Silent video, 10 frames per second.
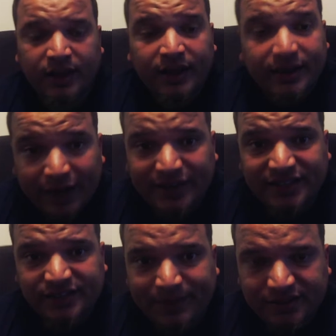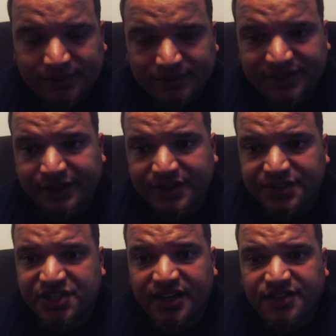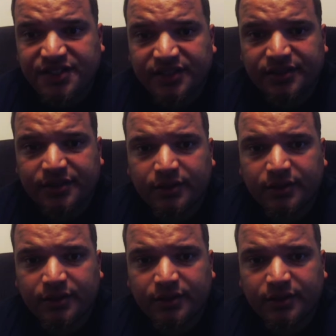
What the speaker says: there needs to be some serious changes